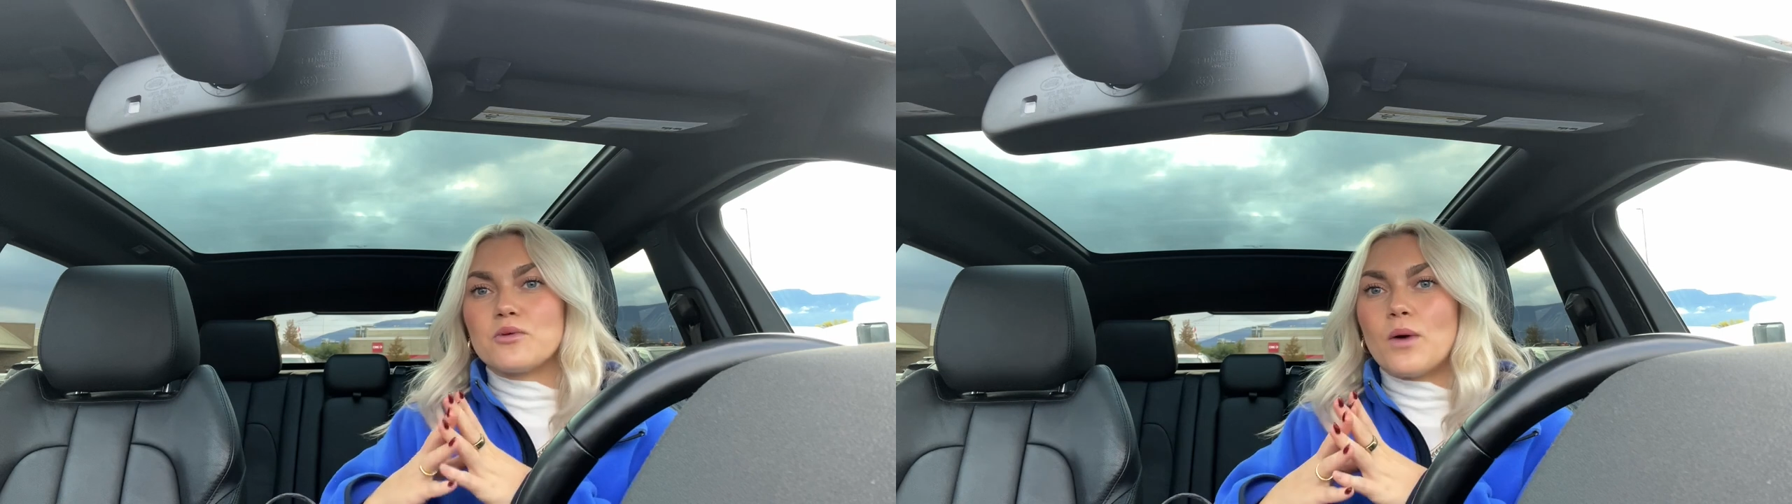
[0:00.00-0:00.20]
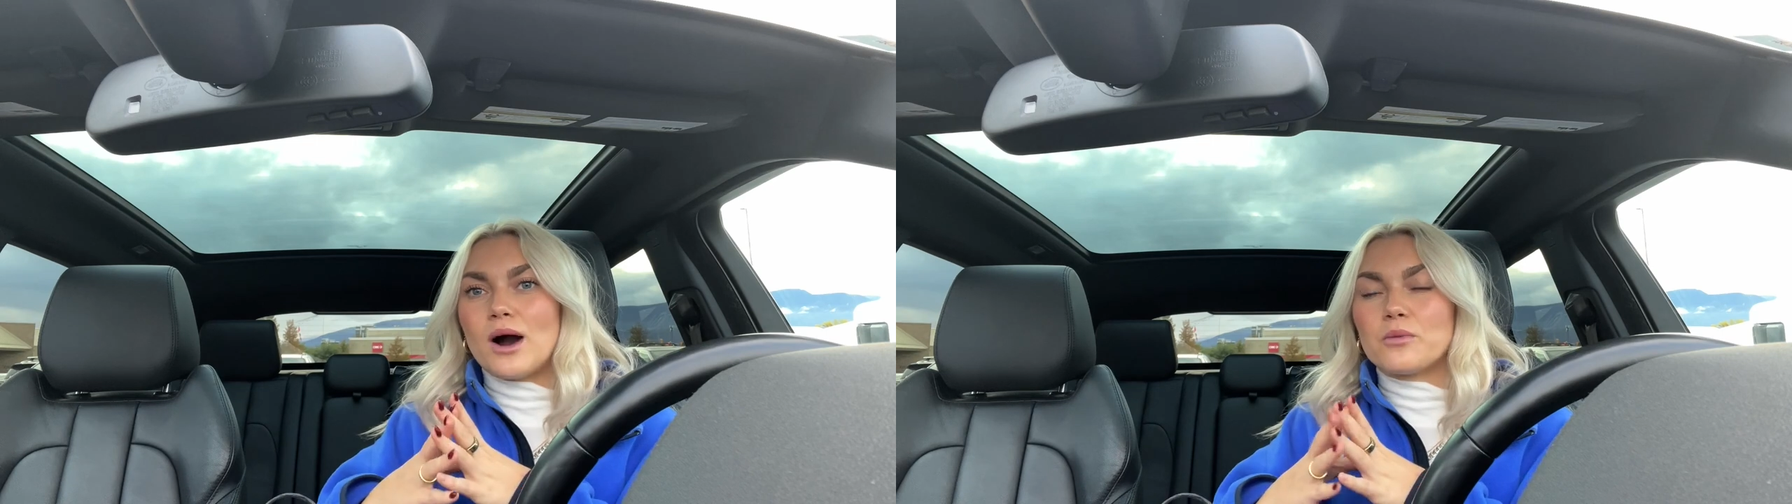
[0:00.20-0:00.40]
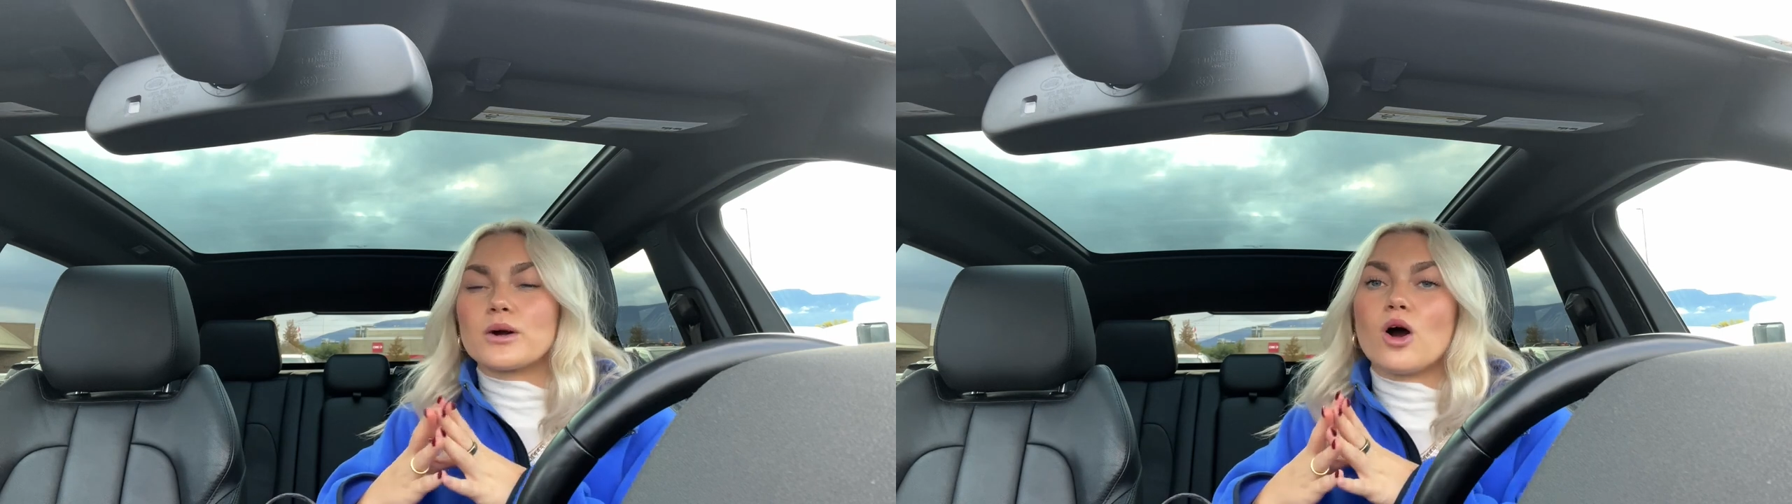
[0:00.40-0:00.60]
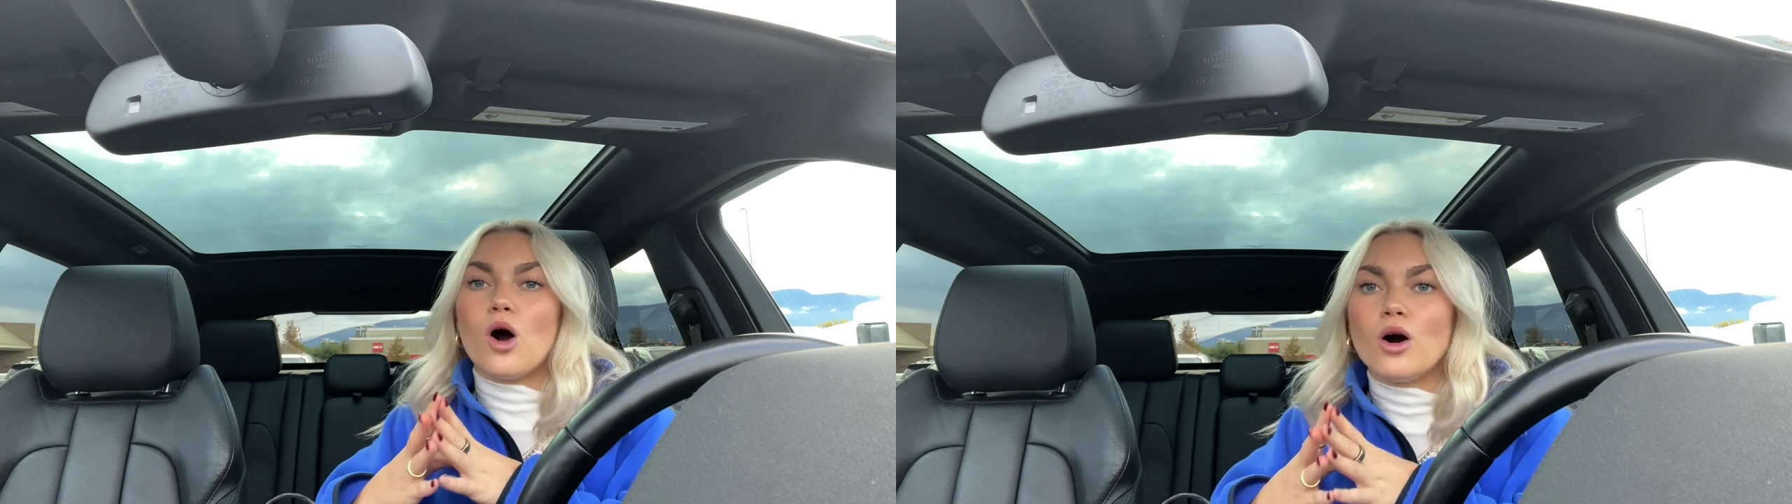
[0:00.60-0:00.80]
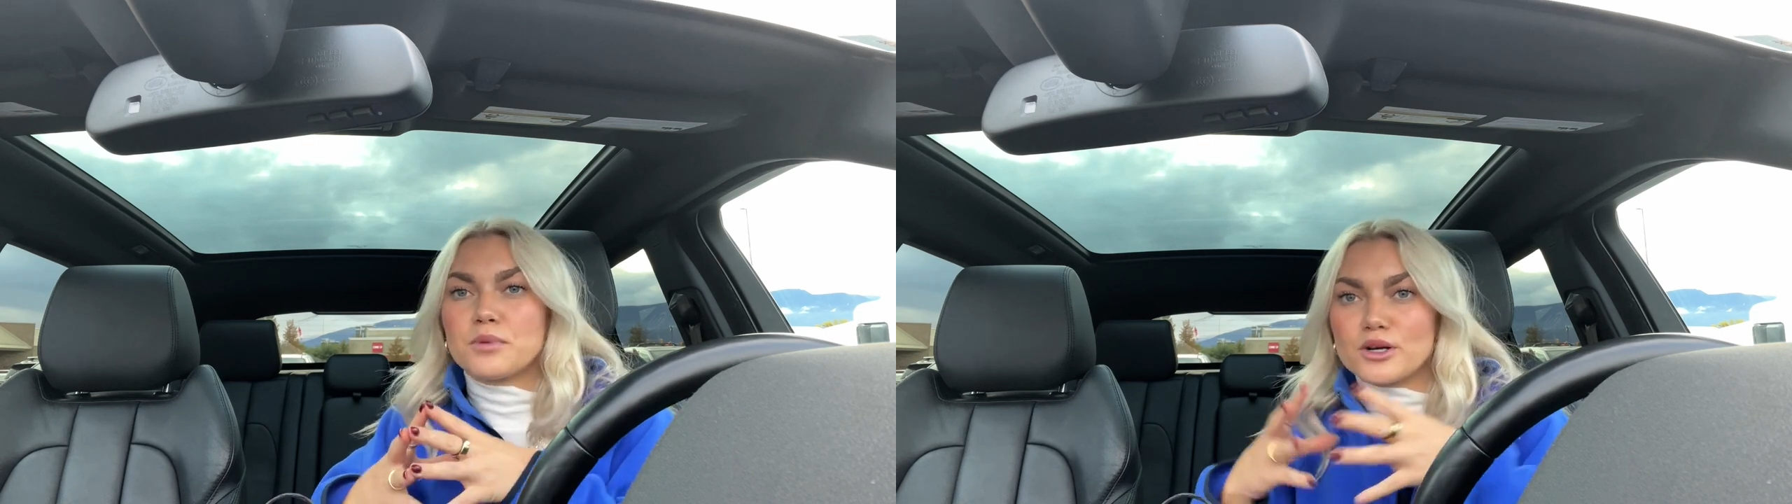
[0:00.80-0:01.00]
while we're
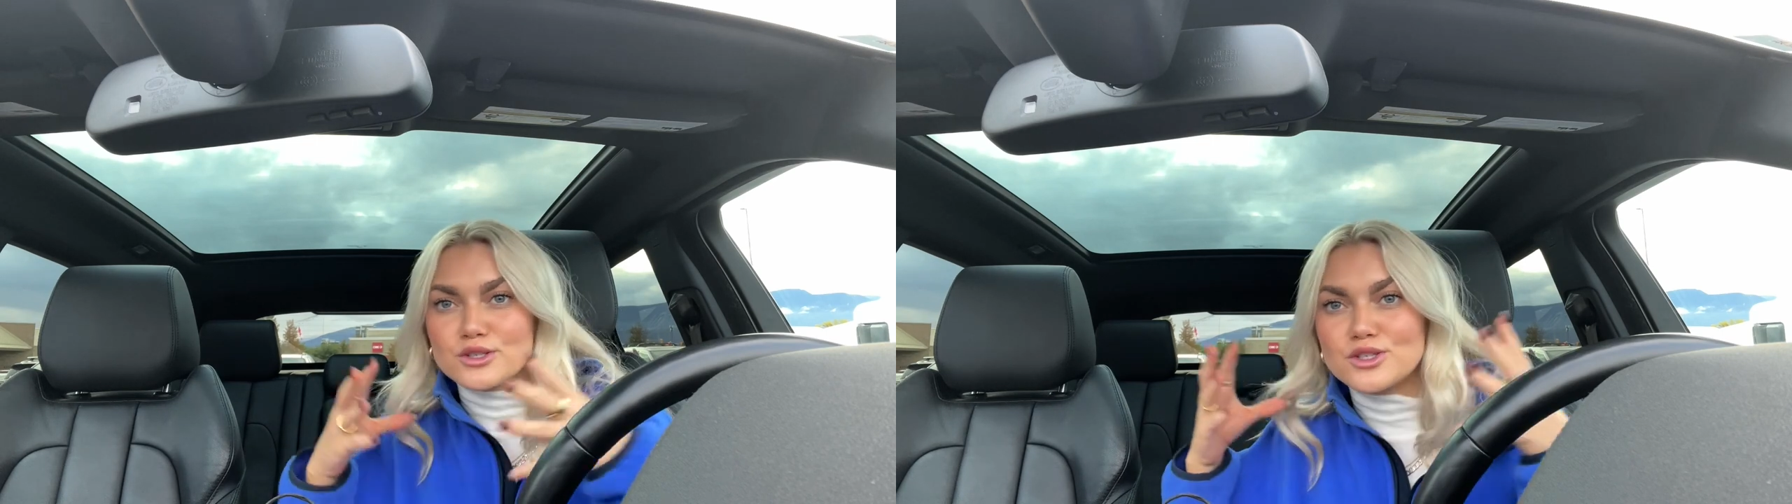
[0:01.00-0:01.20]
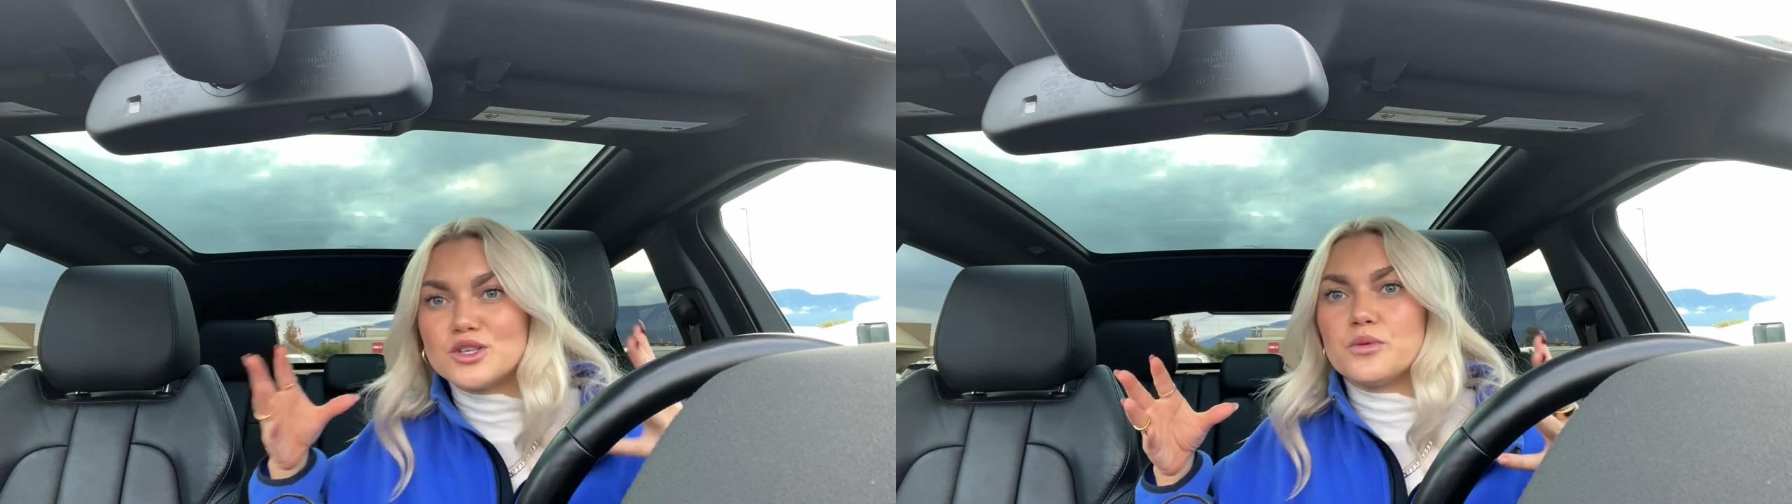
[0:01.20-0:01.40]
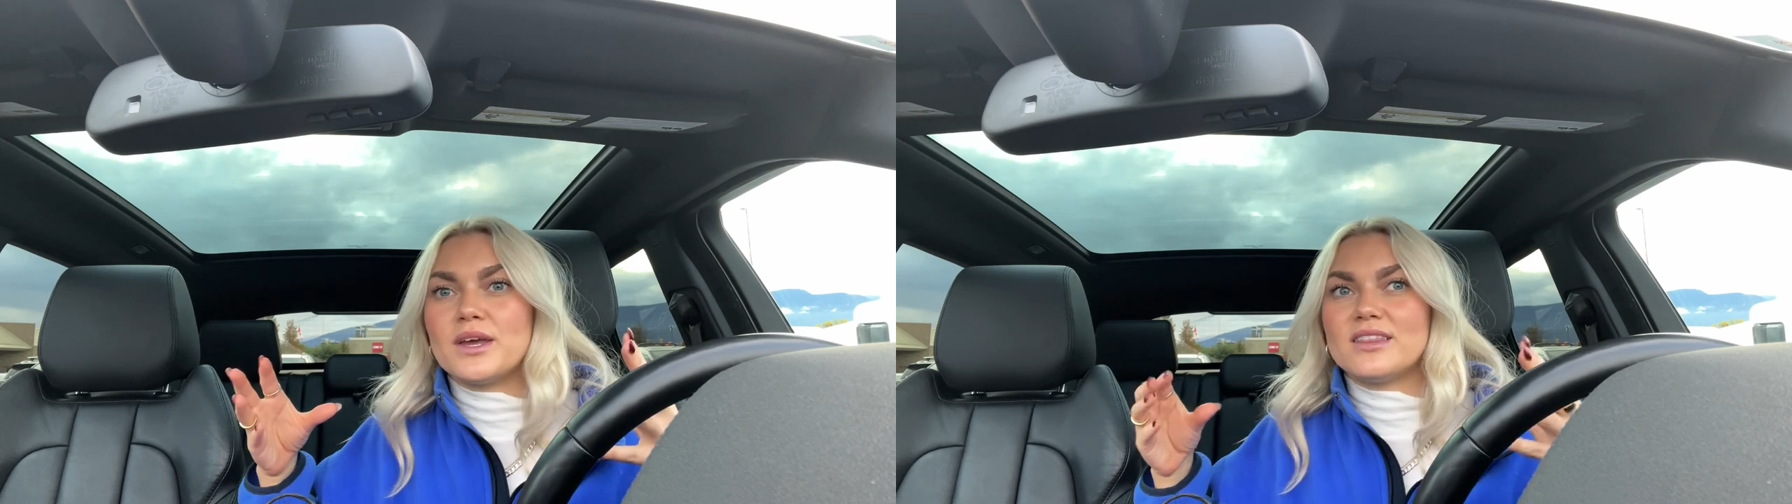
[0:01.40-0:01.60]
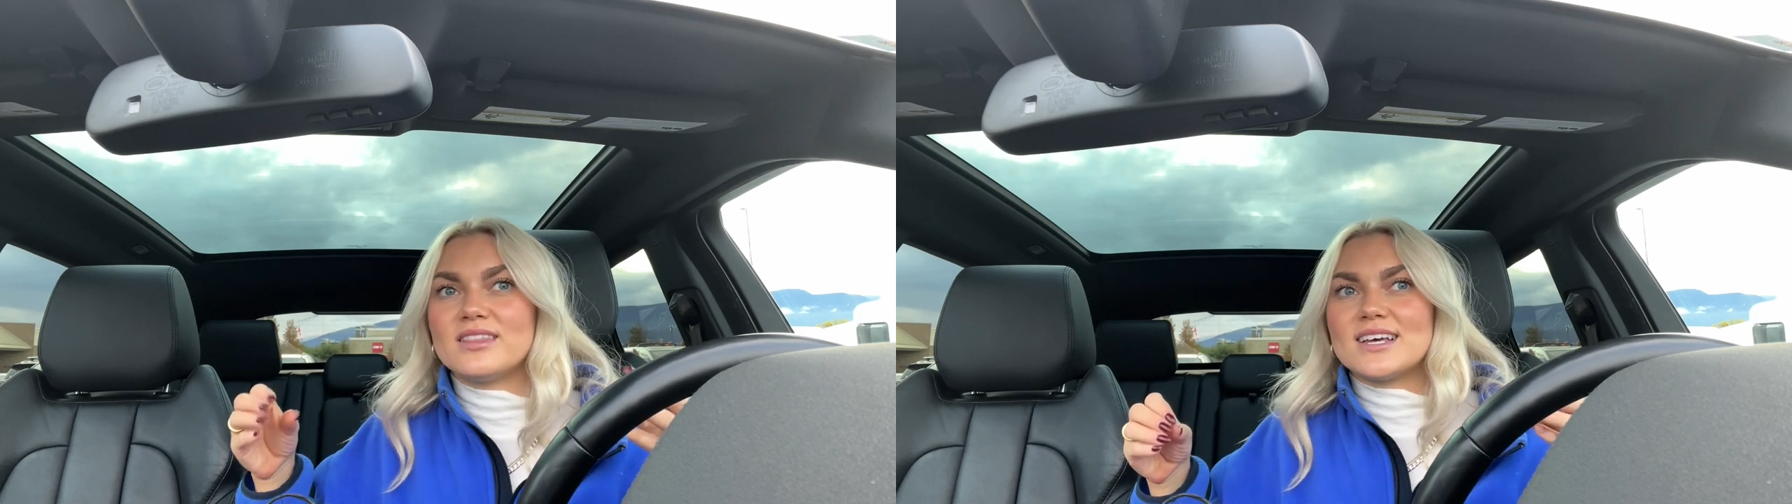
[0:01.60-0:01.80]
all pursuing